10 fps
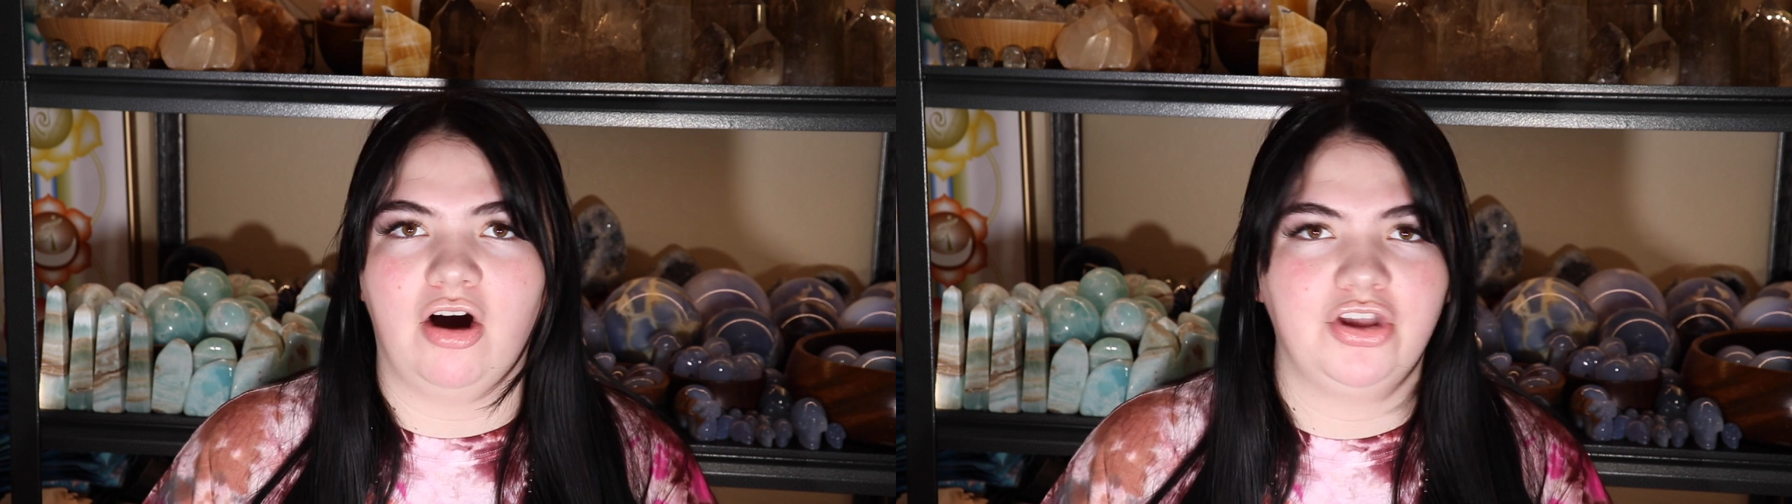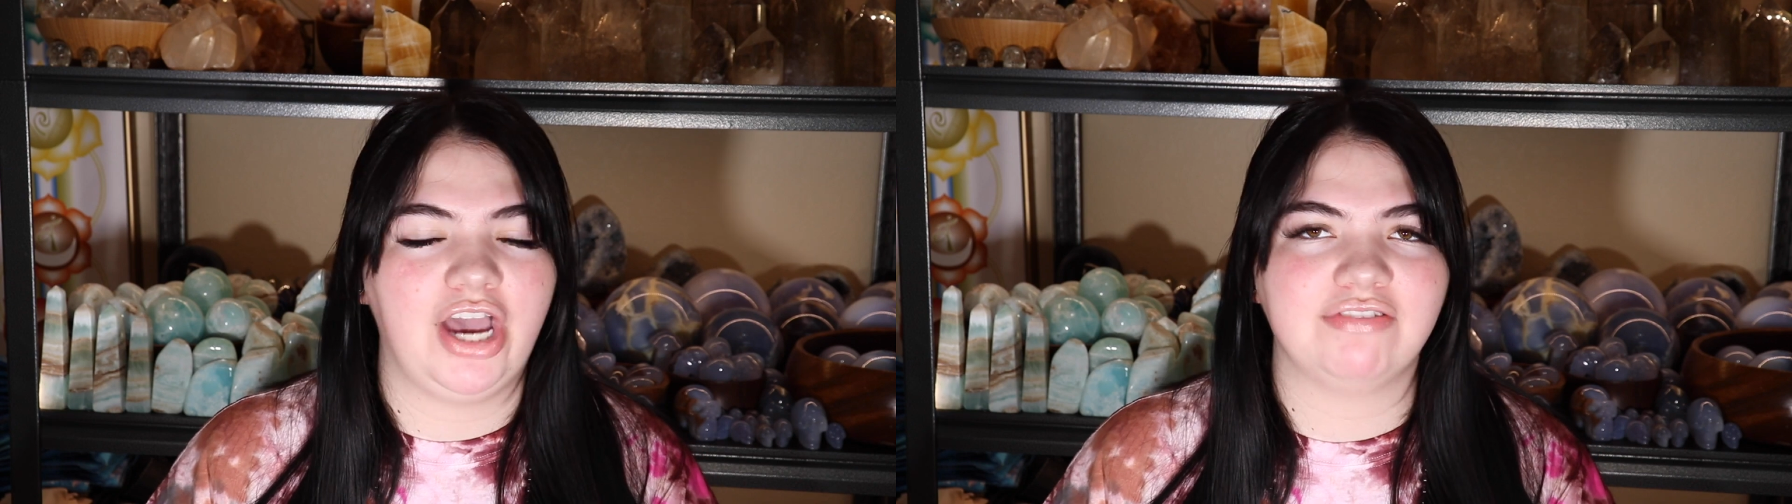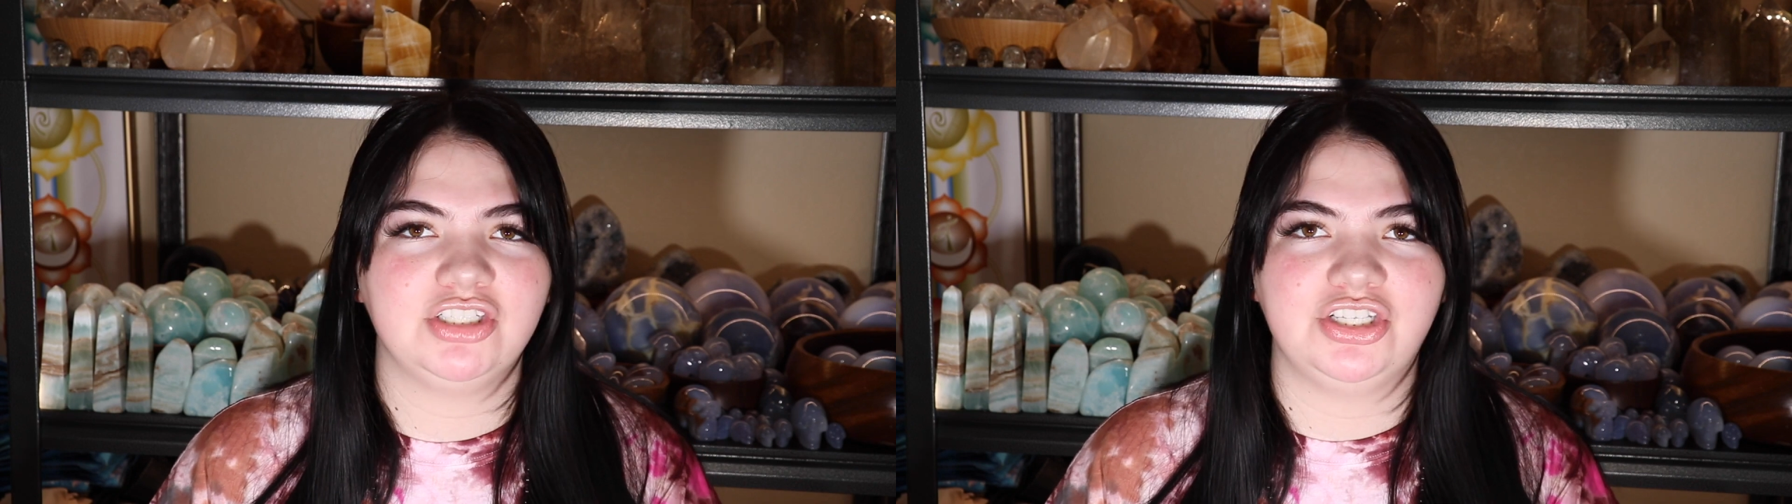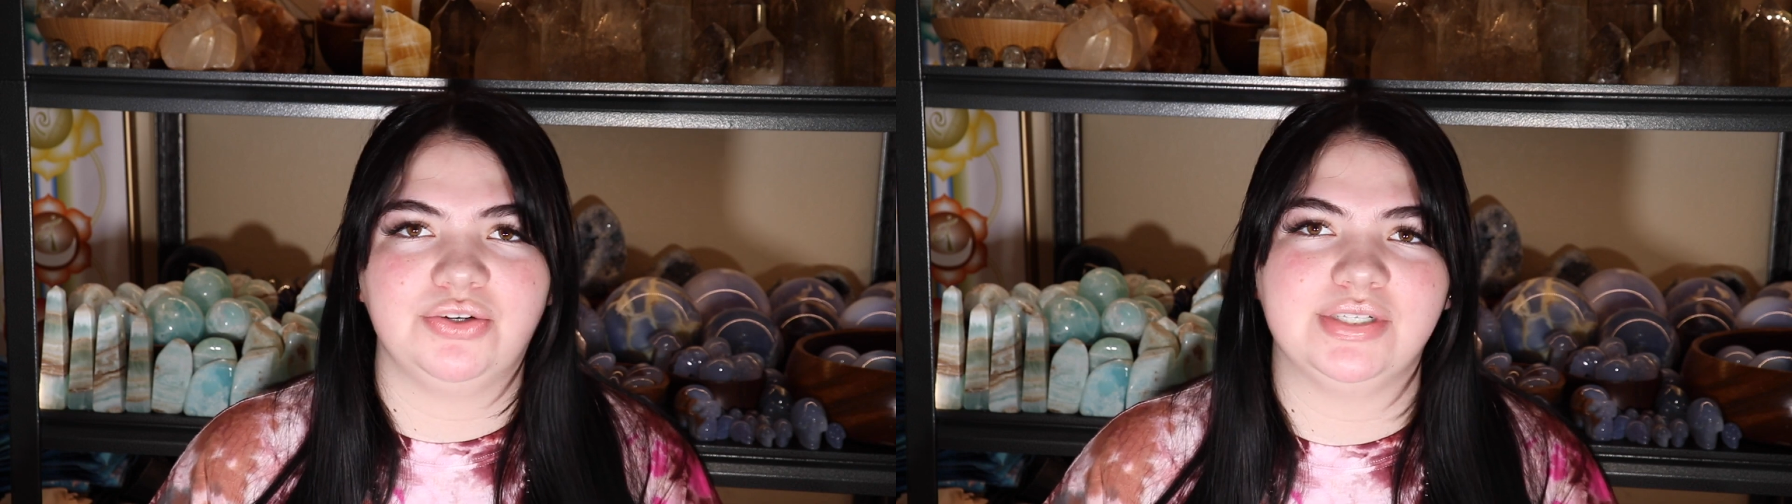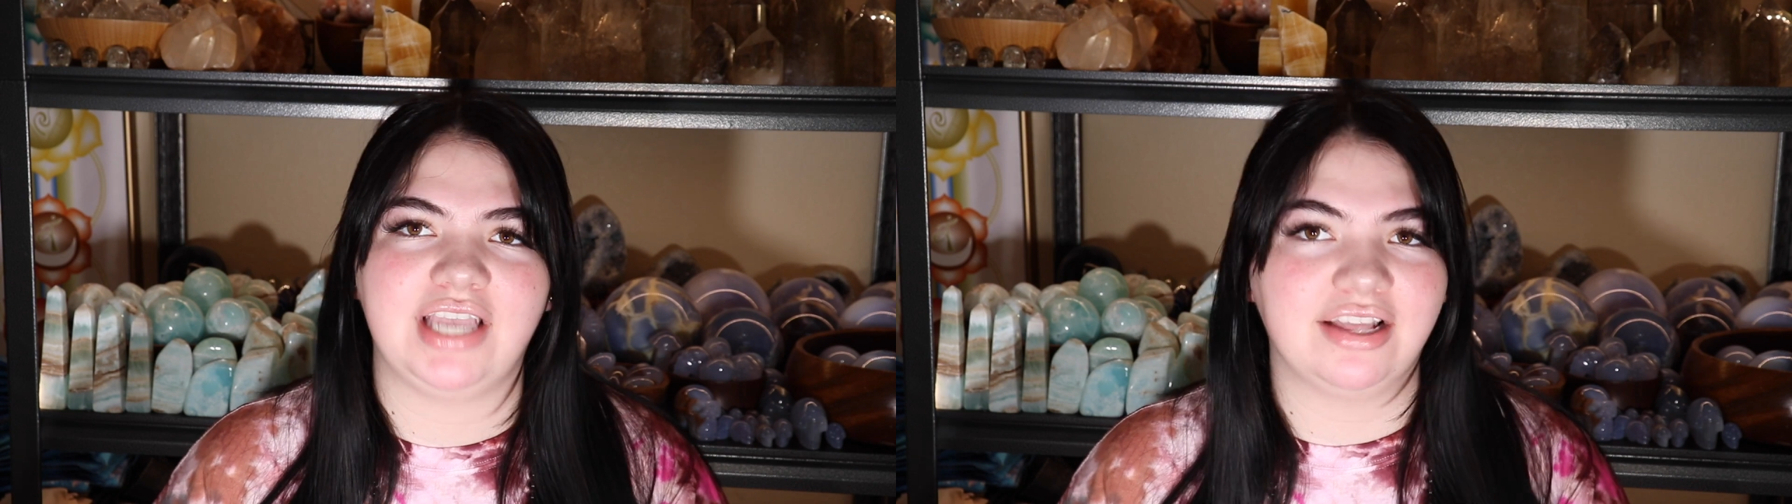All you have to
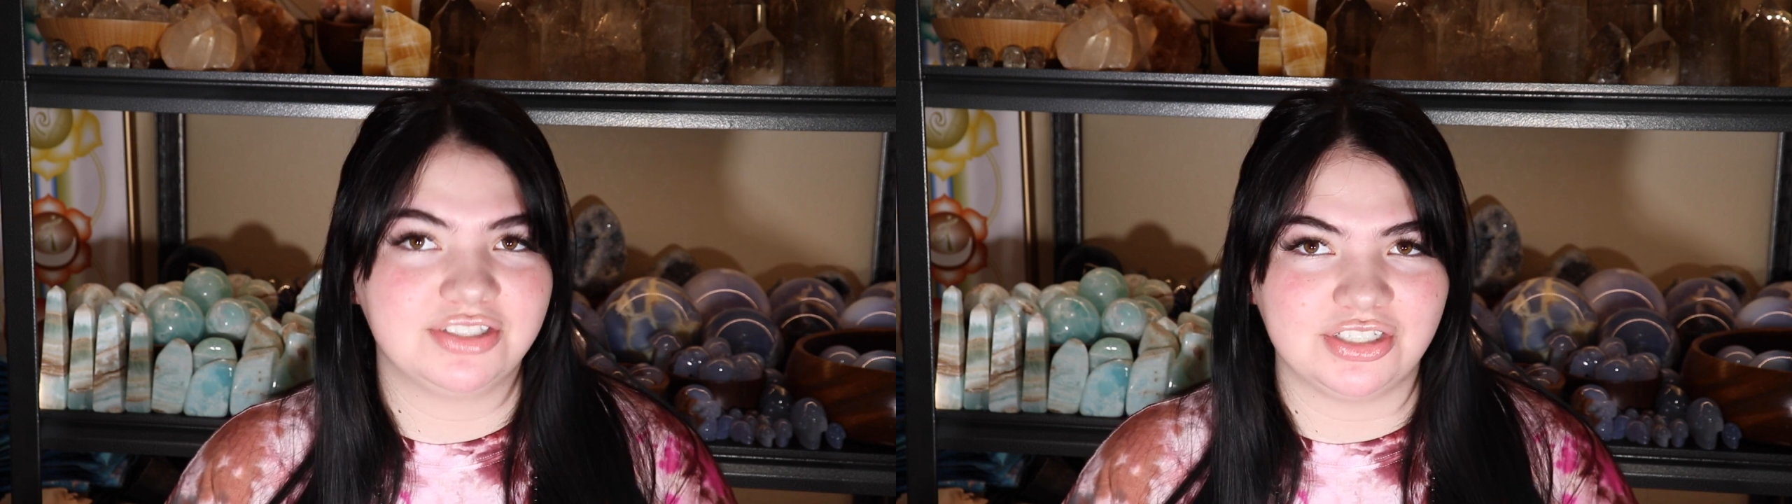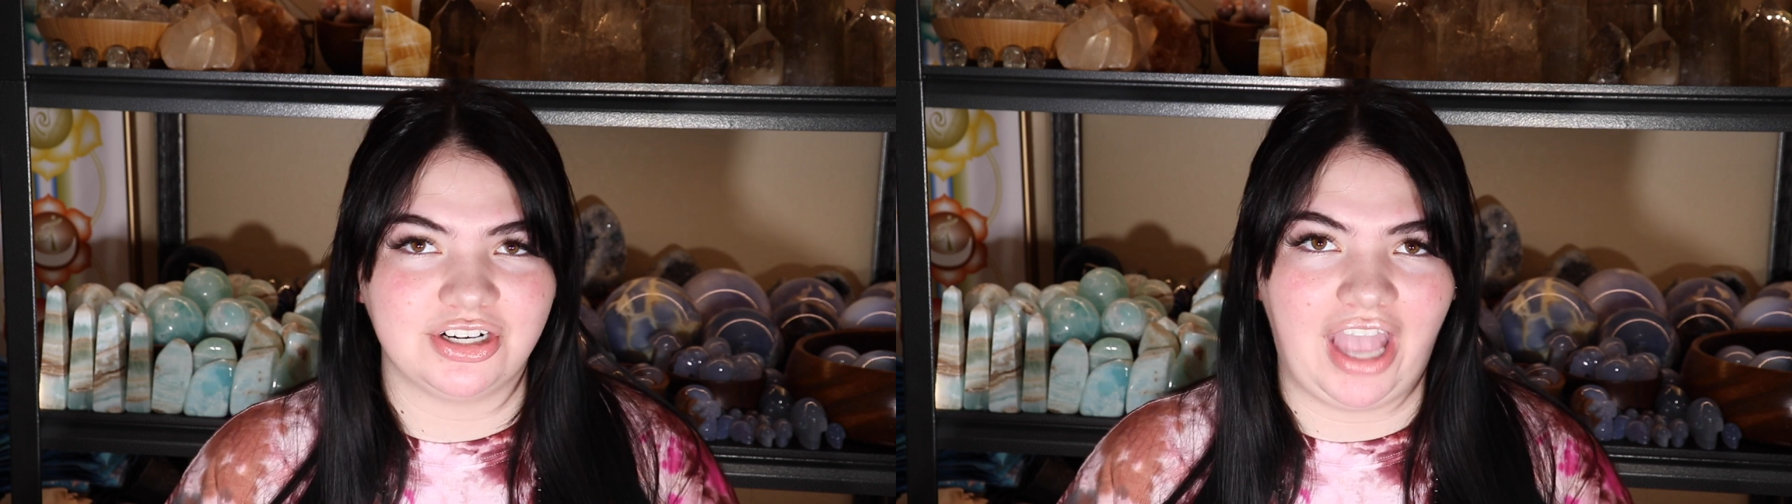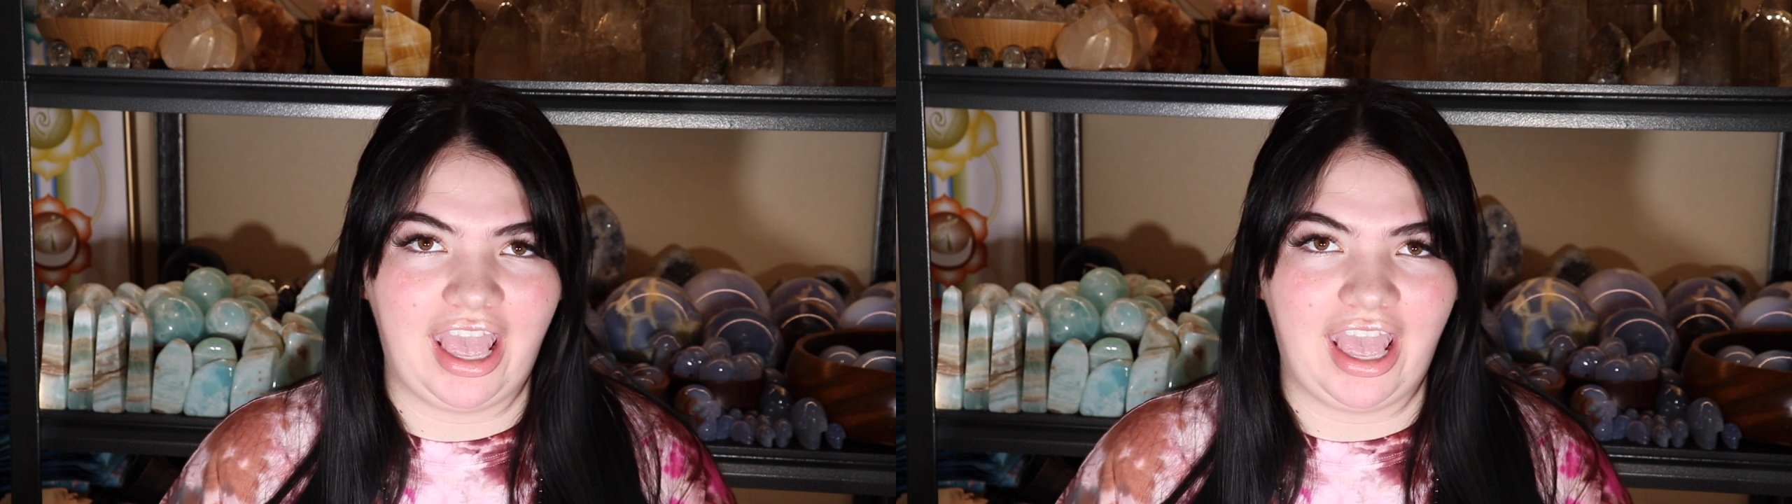do is answer